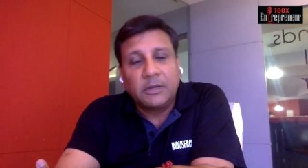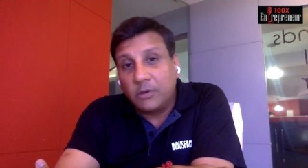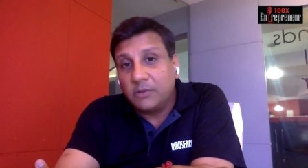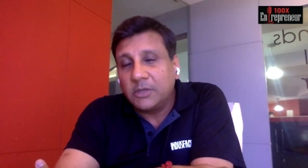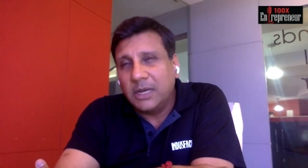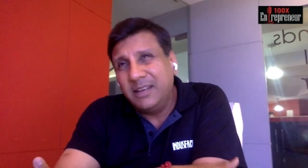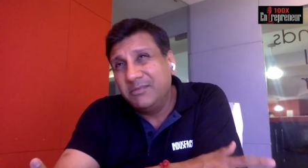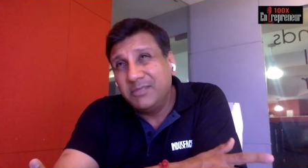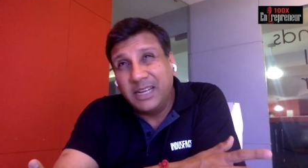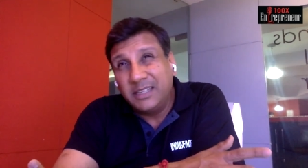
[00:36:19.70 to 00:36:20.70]
But it was,
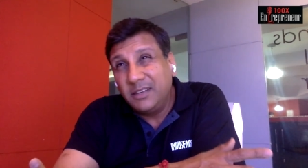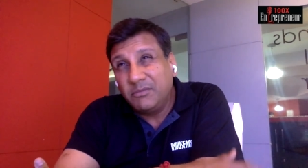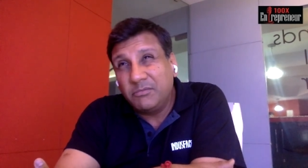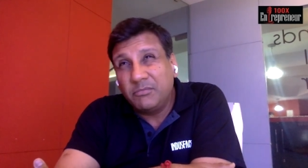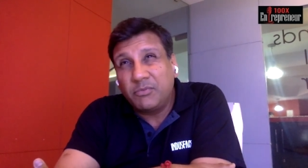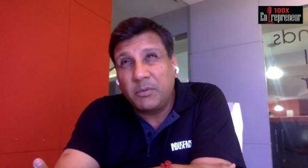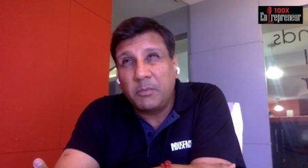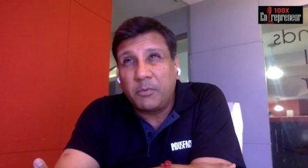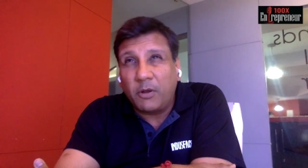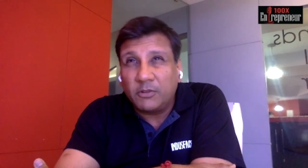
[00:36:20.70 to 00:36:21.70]
I think
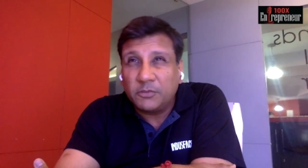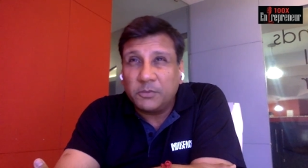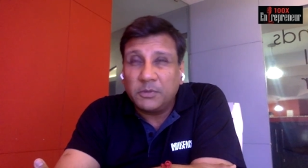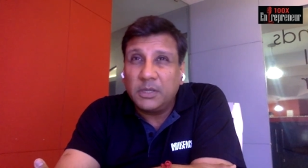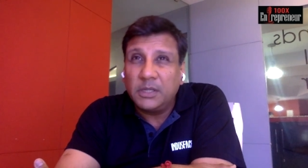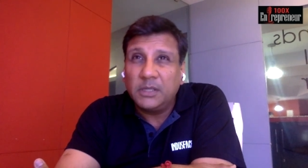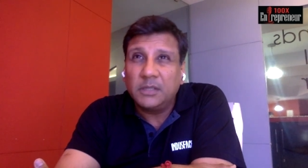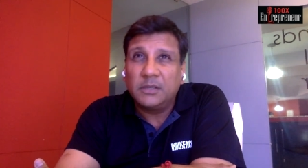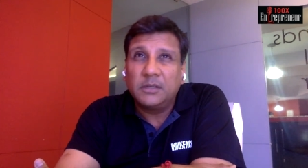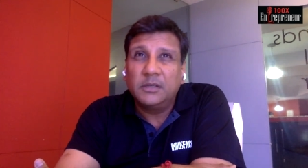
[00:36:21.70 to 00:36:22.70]
from a process perspective, I
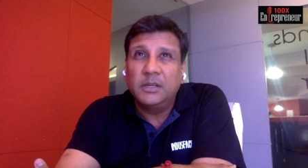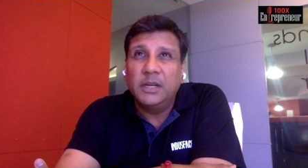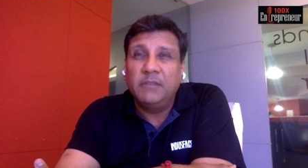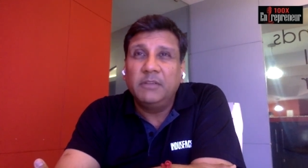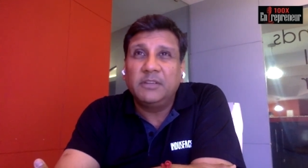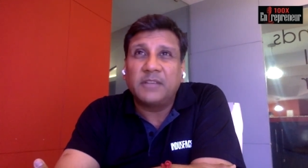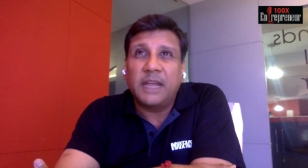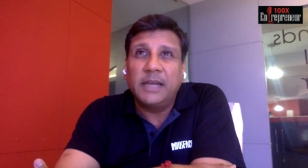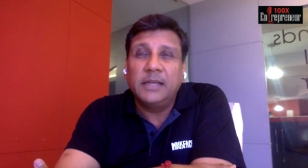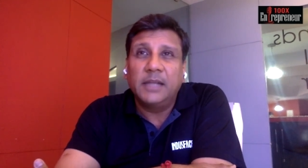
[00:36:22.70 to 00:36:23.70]
think that day we
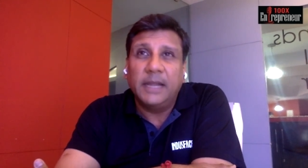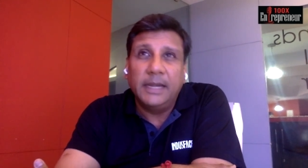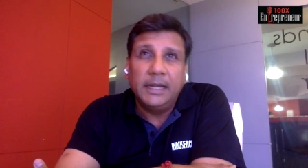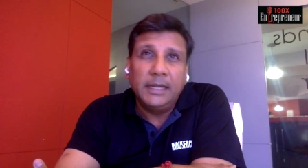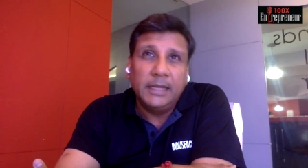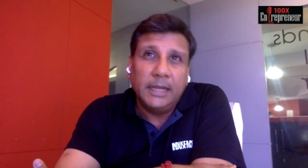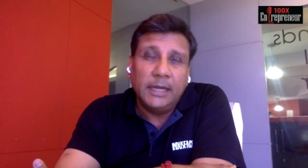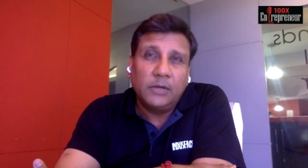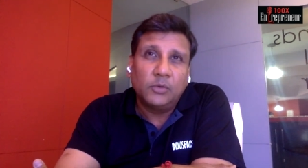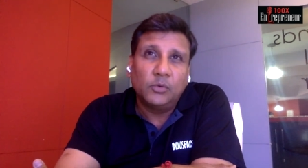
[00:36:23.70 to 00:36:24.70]
signed the
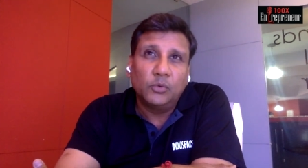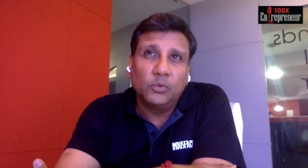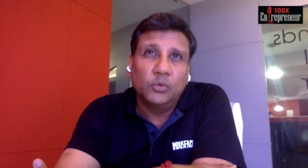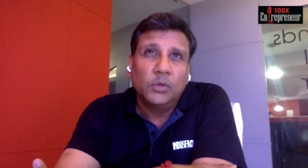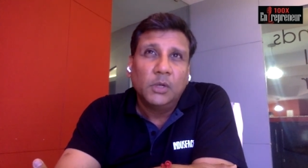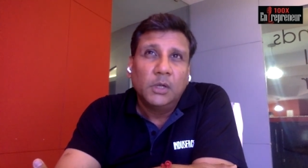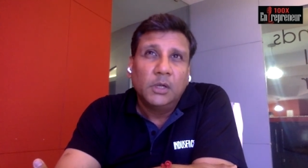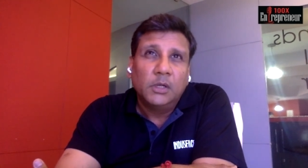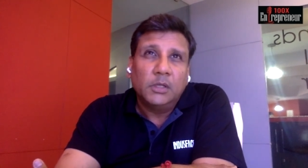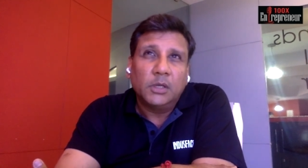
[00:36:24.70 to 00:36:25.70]
NDA to
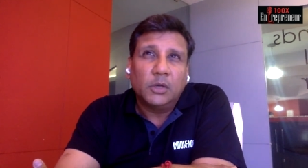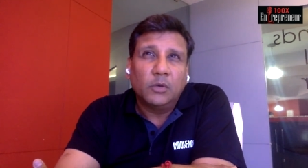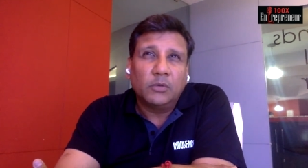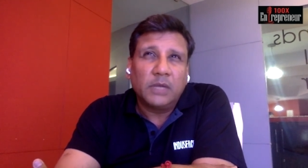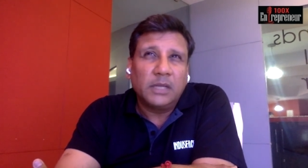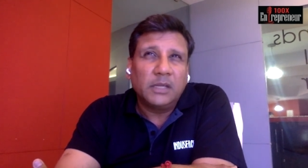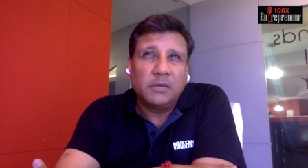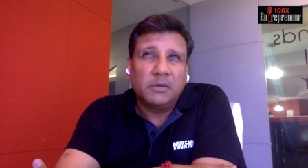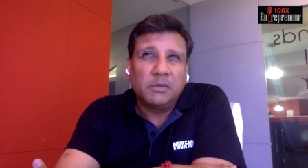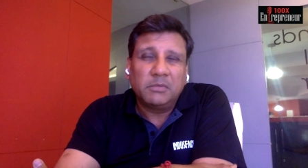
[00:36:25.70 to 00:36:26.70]
the closing, I
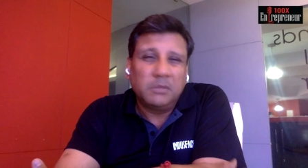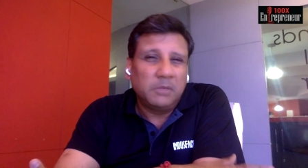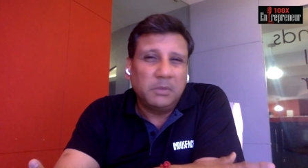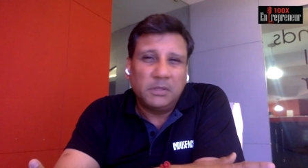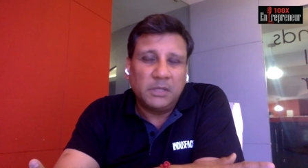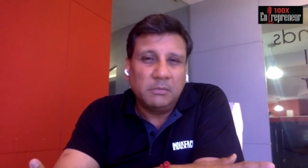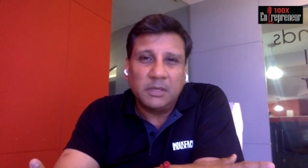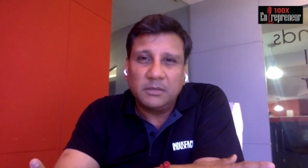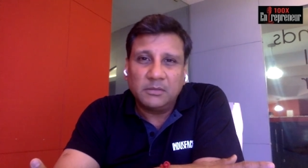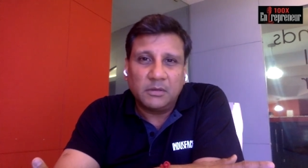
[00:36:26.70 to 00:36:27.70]
think it must be maybe
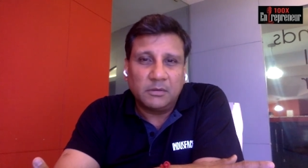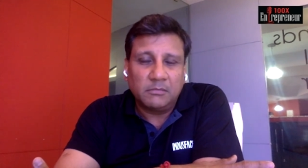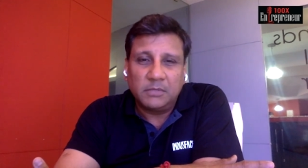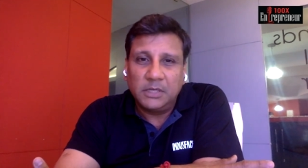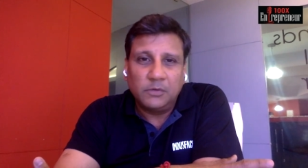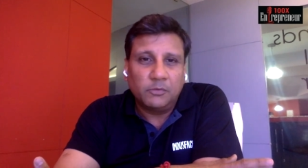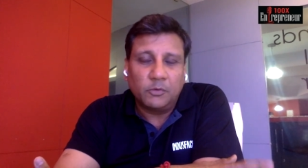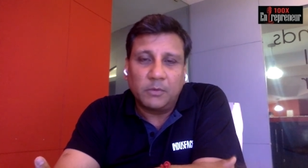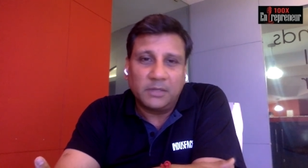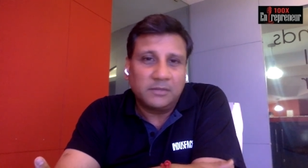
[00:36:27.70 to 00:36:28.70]
3 months or 3 to
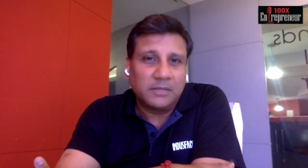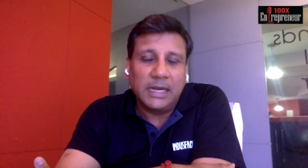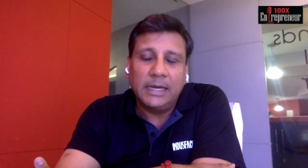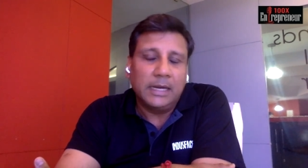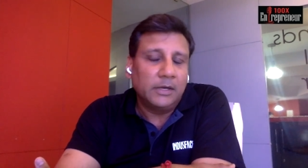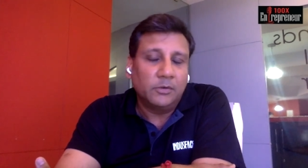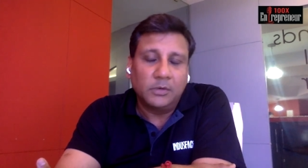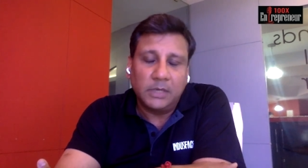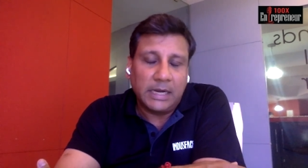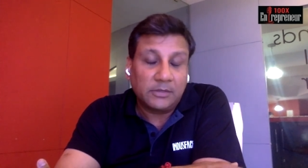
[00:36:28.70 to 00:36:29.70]
4 months. I
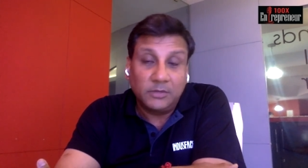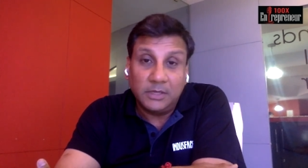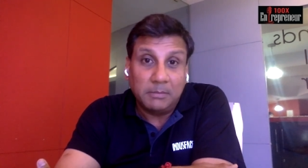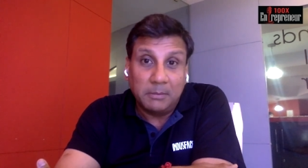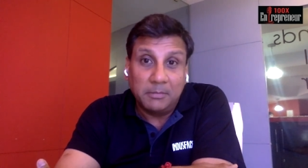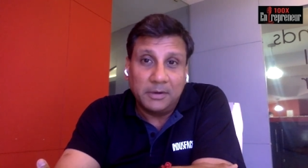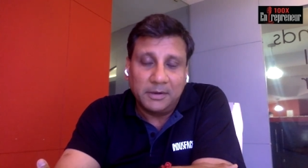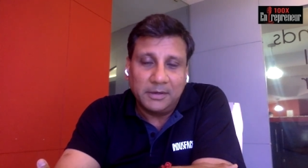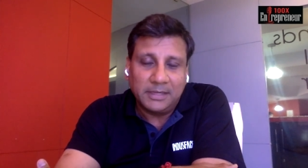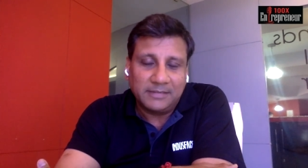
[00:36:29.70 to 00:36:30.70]
don't actually
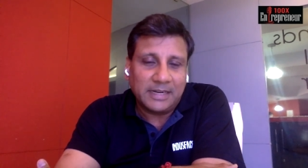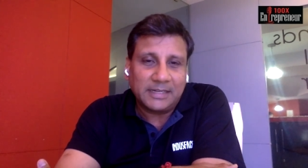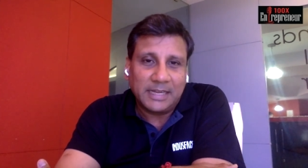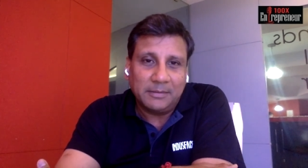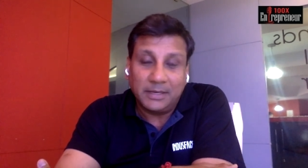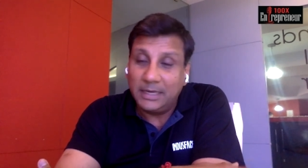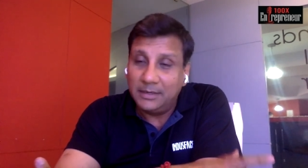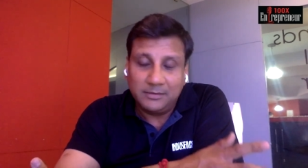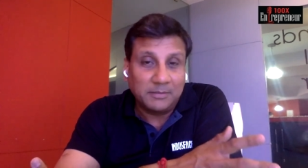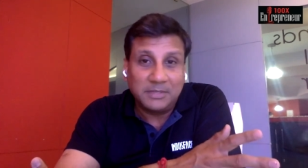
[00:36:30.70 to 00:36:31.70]
remember the exact time.
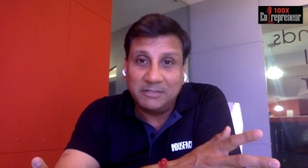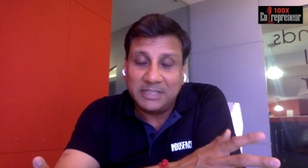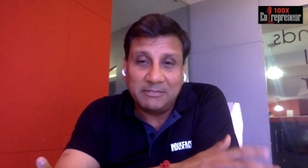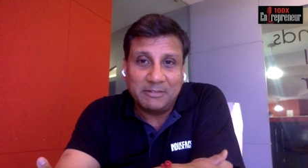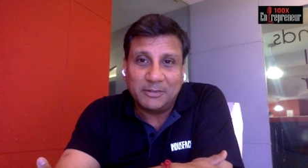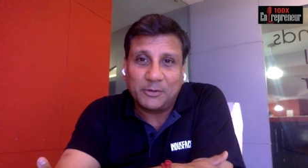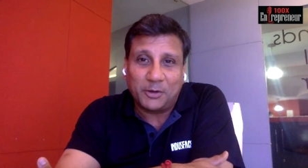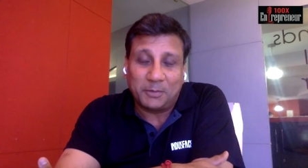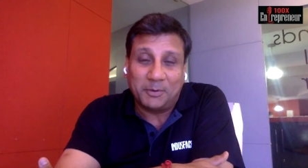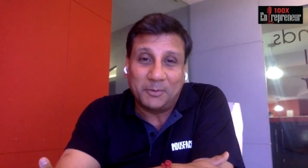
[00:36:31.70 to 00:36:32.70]
Again, something which I've never
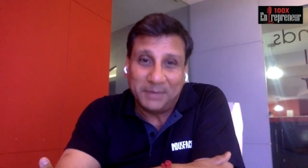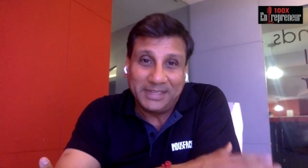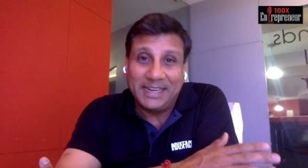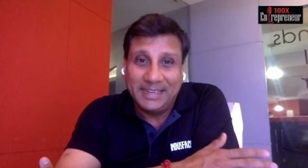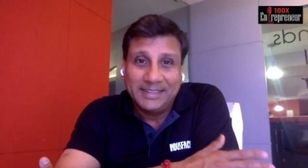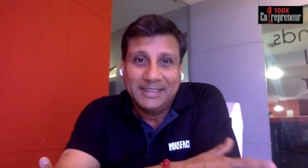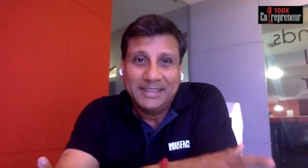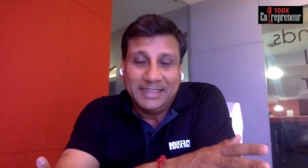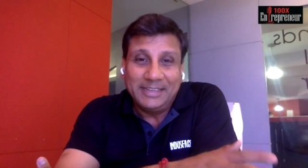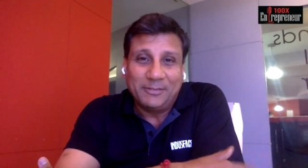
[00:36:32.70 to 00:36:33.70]
thought about, but yeah,
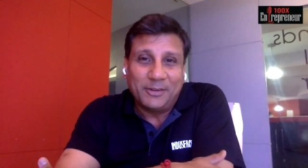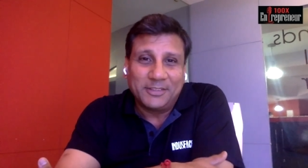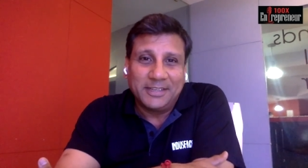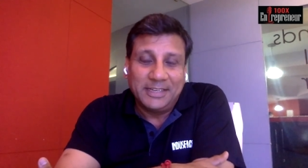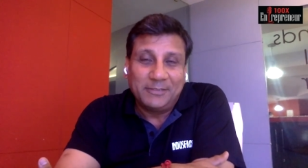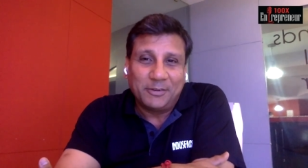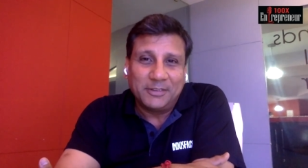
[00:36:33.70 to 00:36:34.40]
it was